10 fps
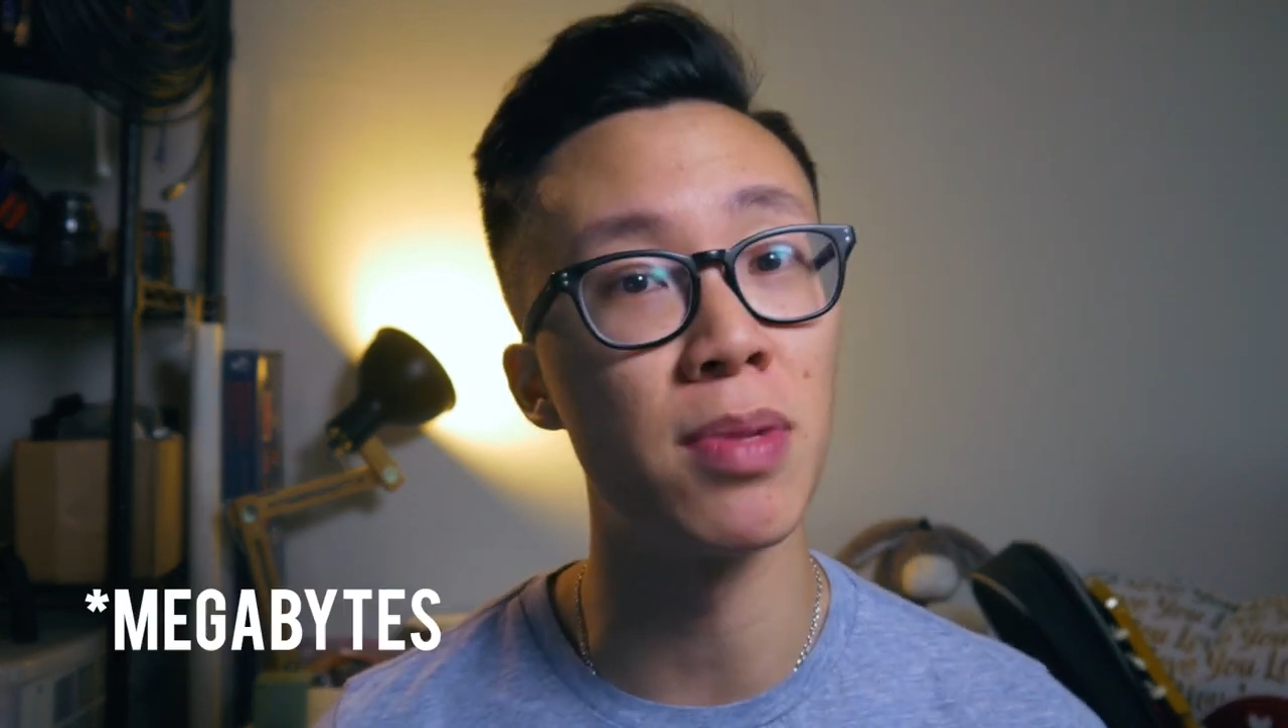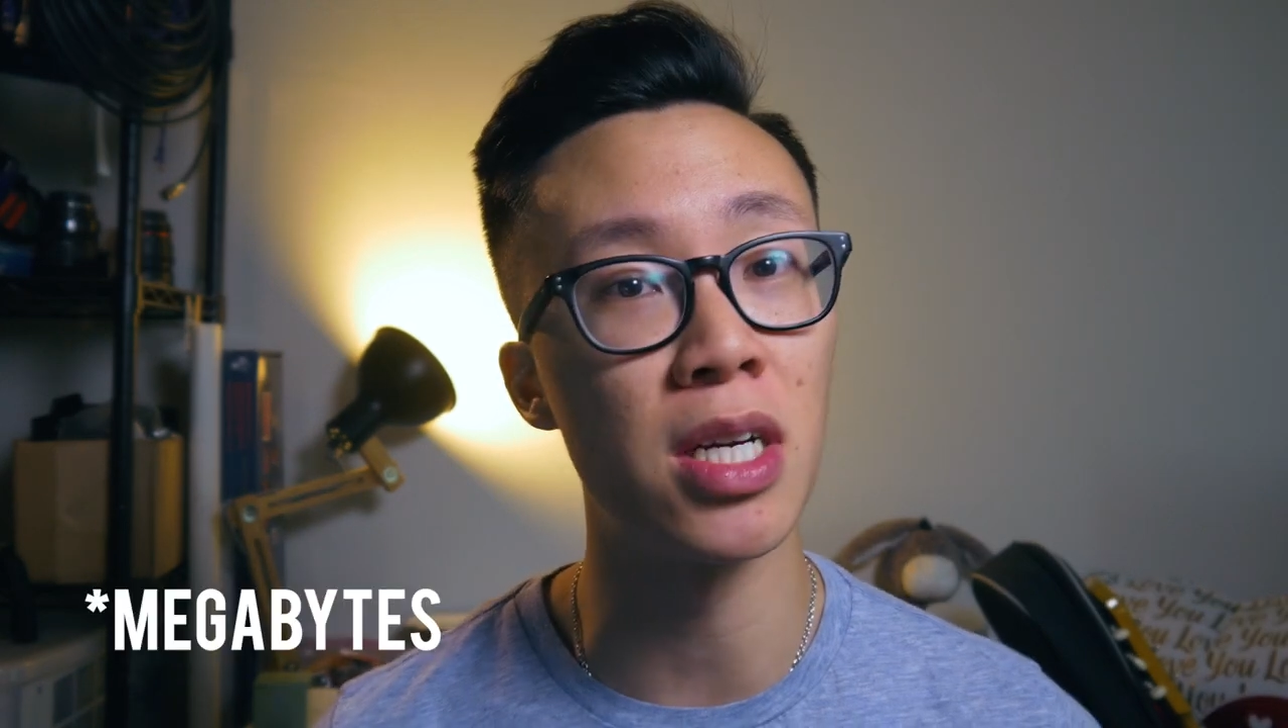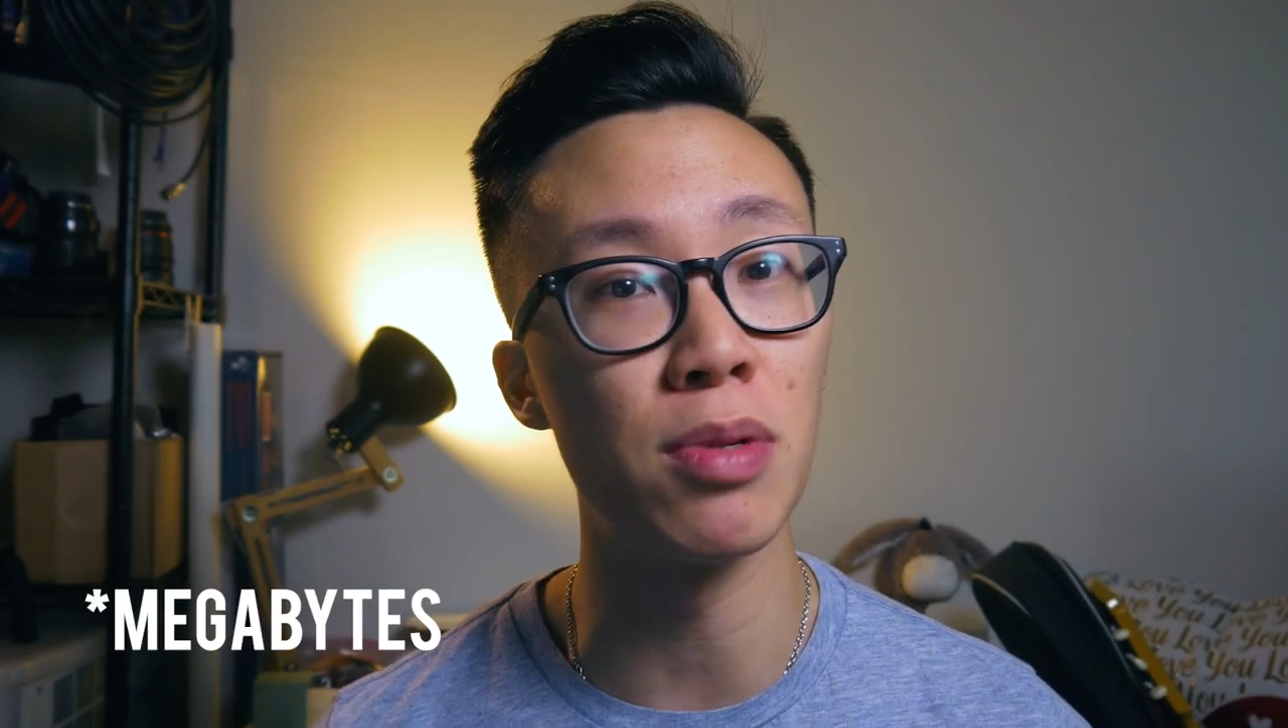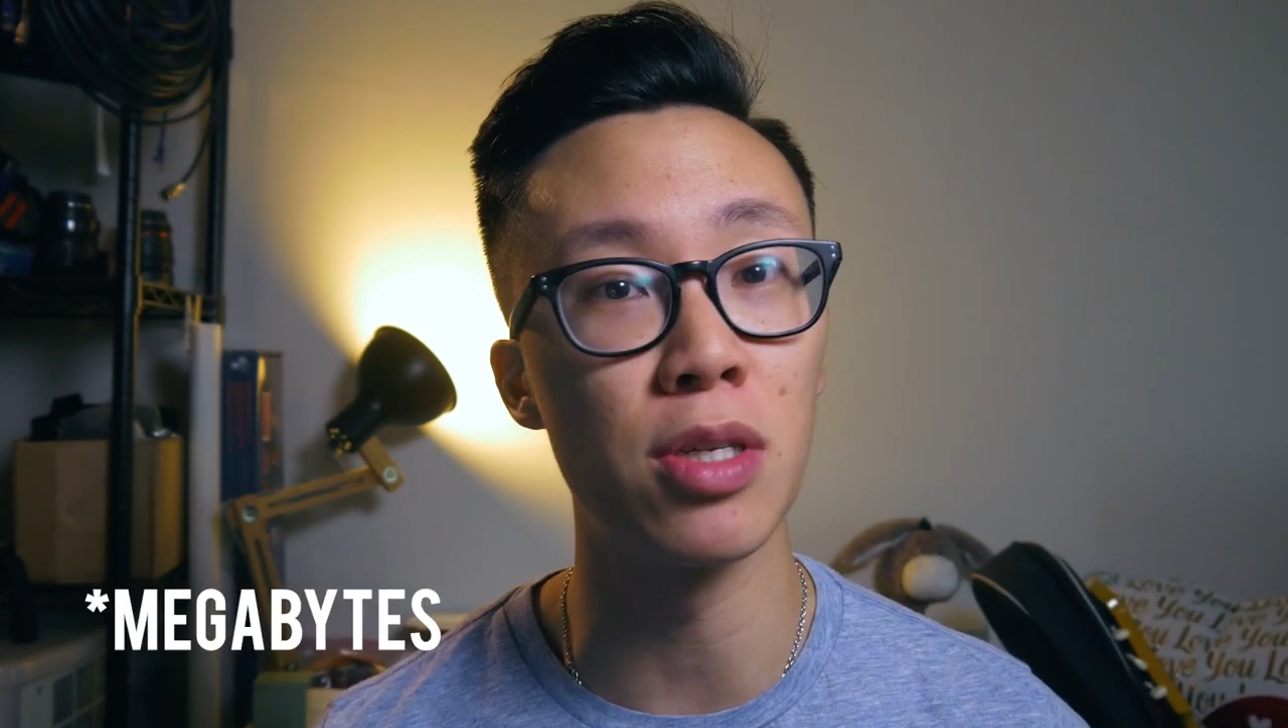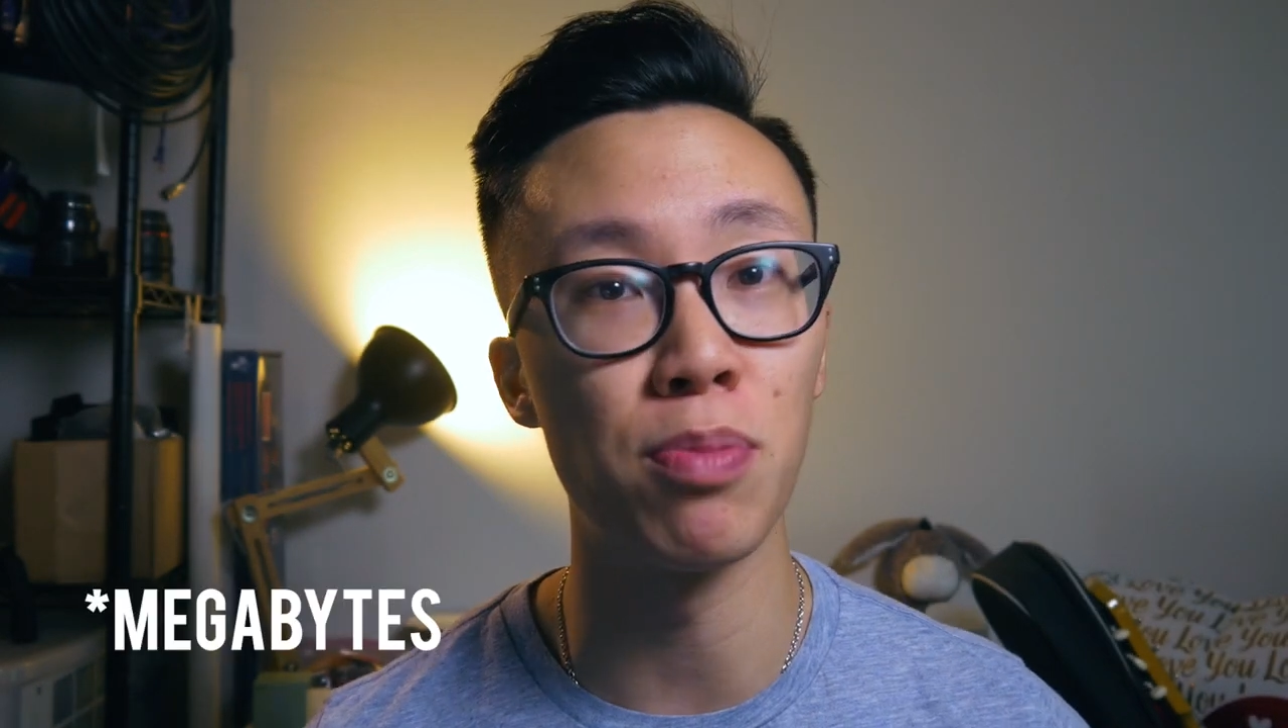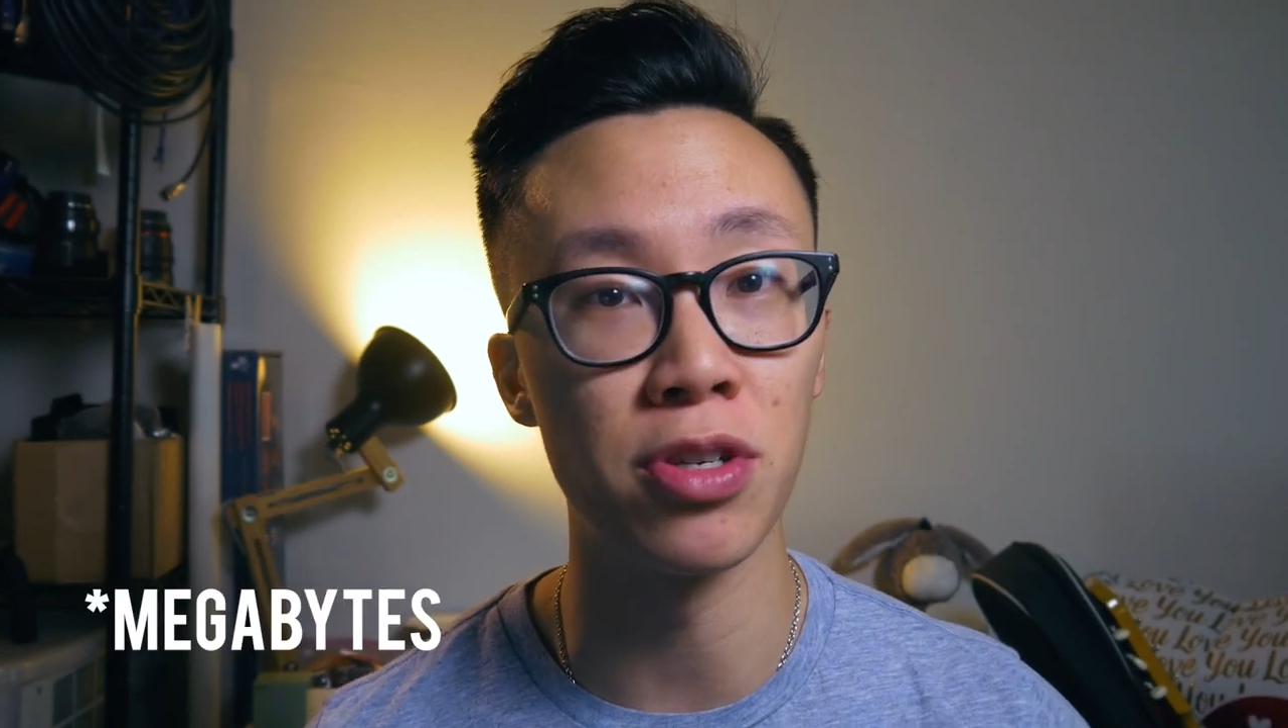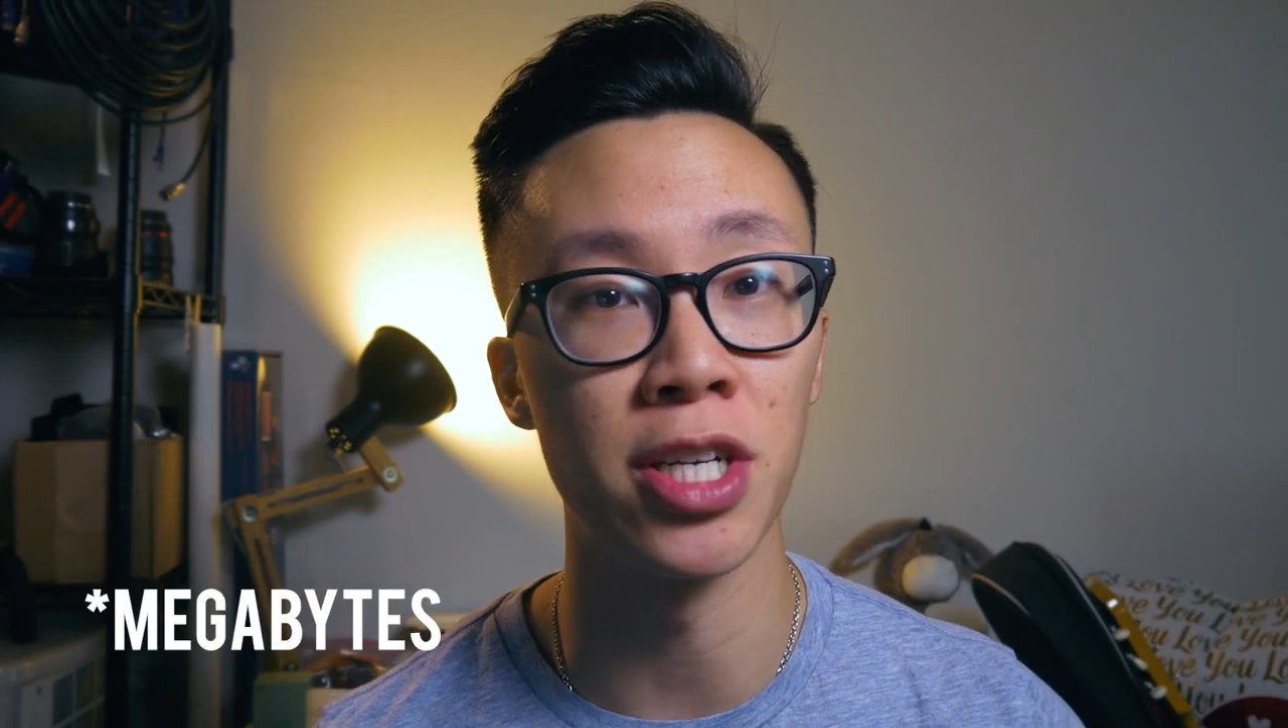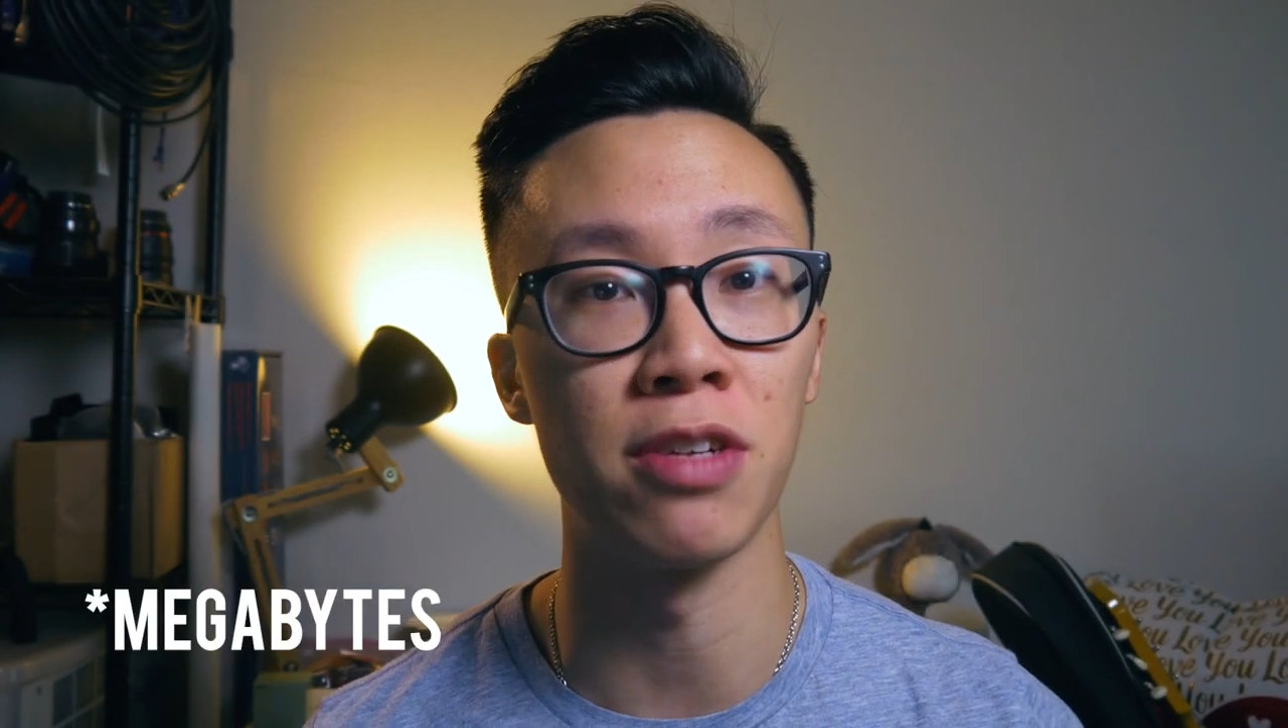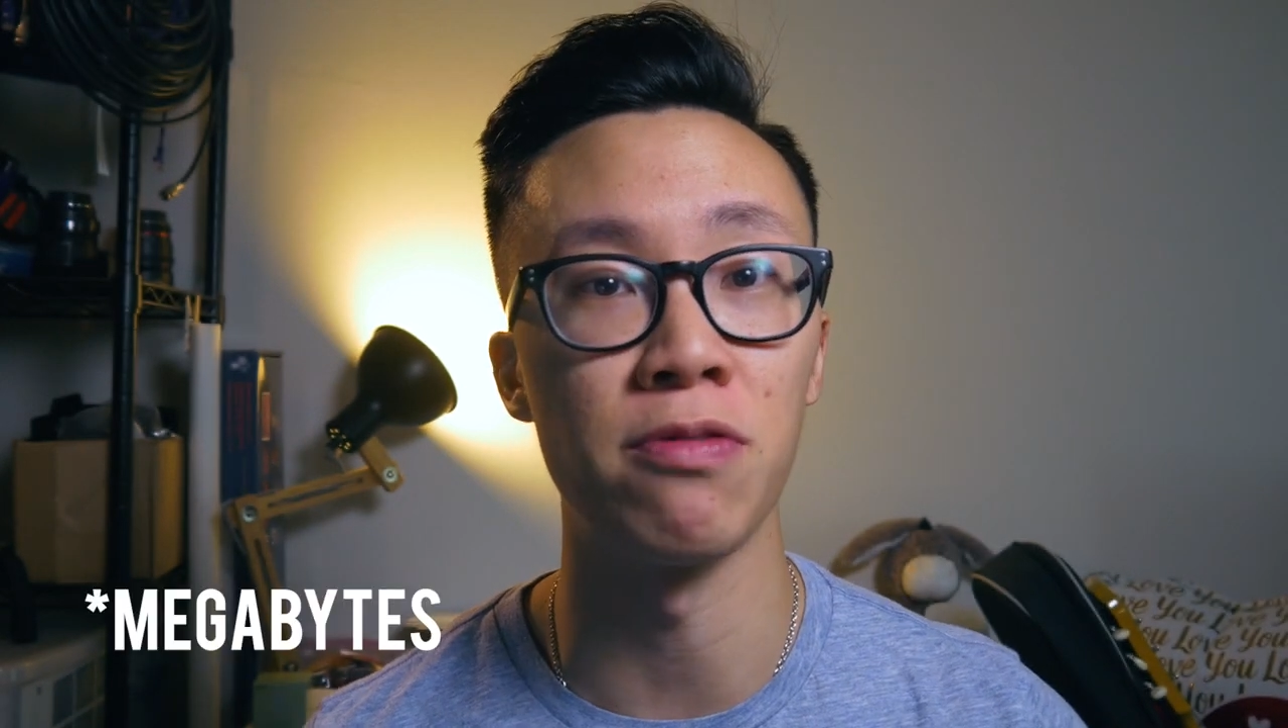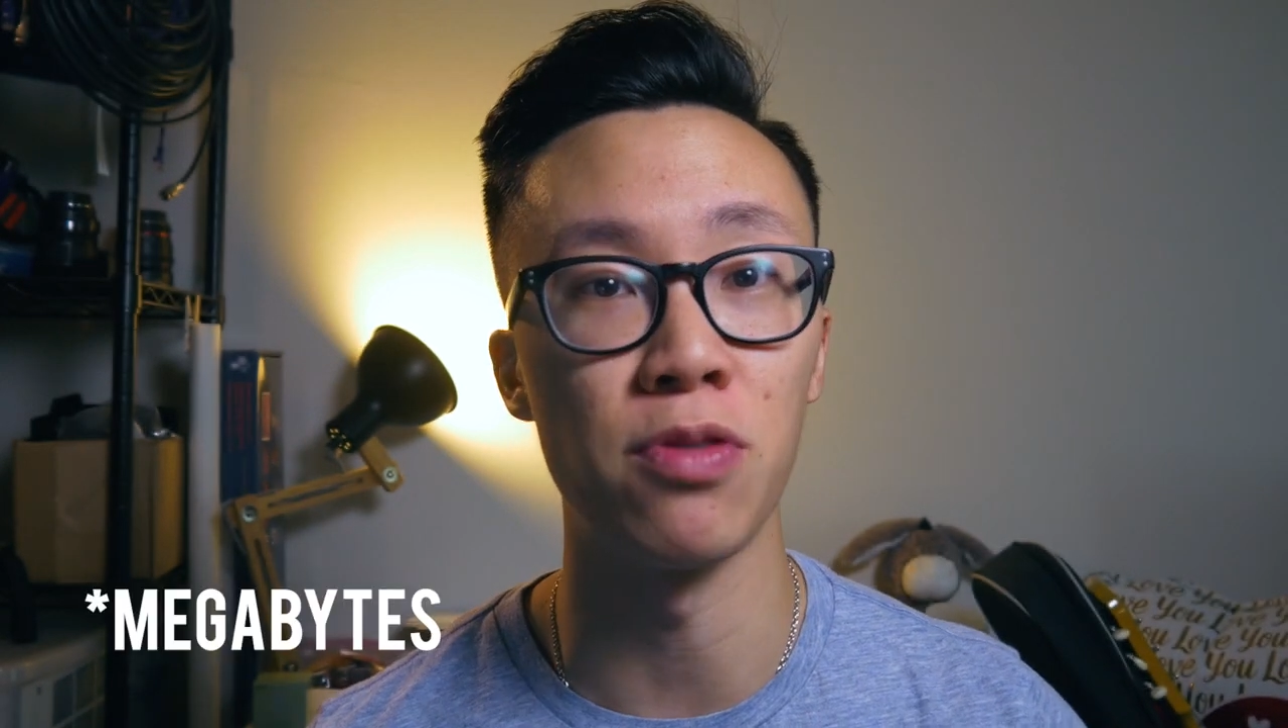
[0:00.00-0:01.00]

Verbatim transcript: megabits per second